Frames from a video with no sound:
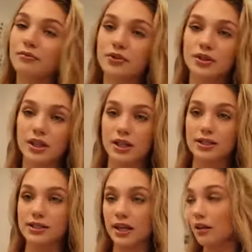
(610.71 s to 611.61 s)
I'm just gonna
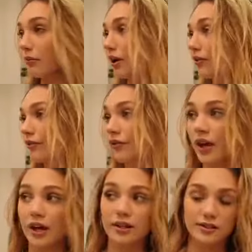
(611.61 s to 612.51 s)
set my
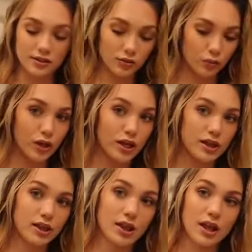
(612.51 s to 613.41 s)
face
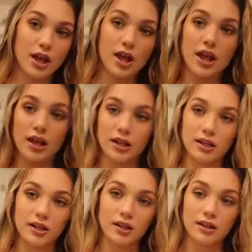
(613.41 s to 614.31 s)
with
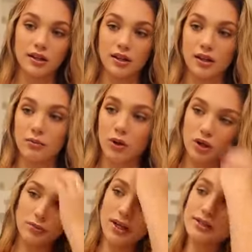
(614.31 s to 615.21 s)
the
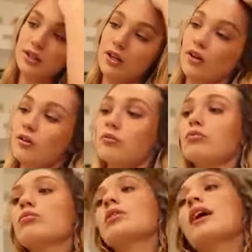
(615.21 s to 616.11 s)
Mario
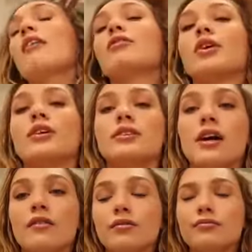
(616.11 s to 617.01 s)
Badescu lavender
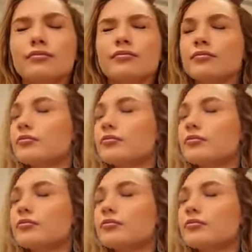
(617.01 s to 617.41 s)
stuff.